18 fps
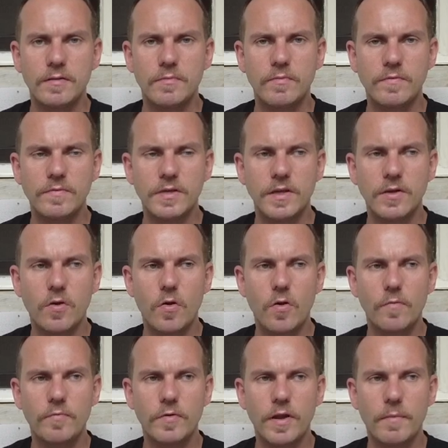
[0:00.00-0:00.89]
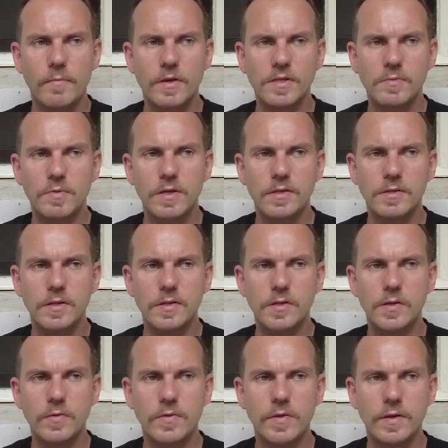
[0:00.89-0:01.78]
we've seen corporate MSPs that
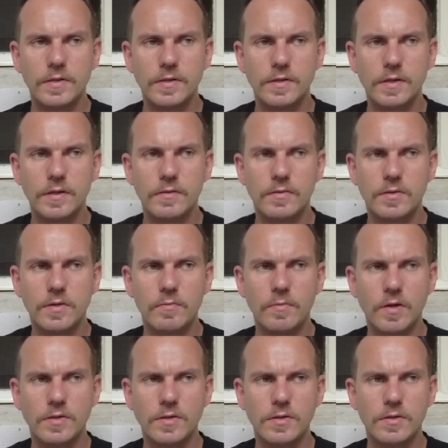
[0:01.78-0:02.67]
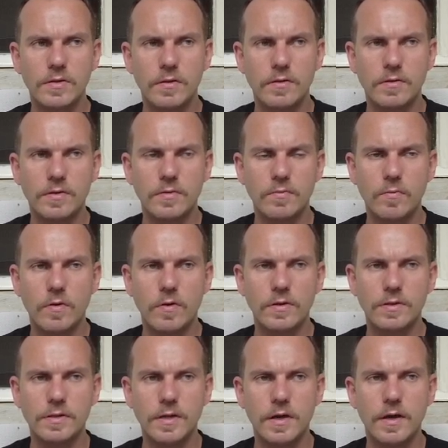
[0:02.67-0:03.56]
do things too much
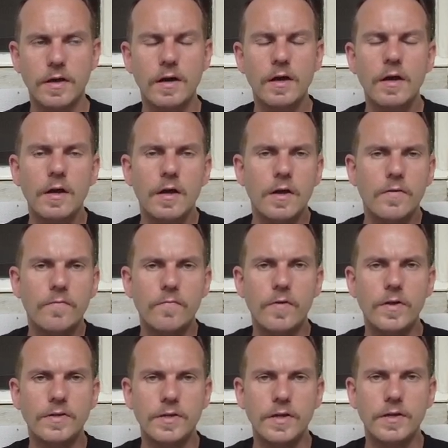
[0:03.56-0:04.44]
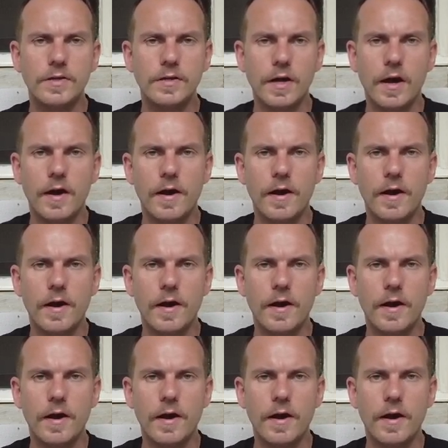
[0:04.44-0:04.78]
towards a rigid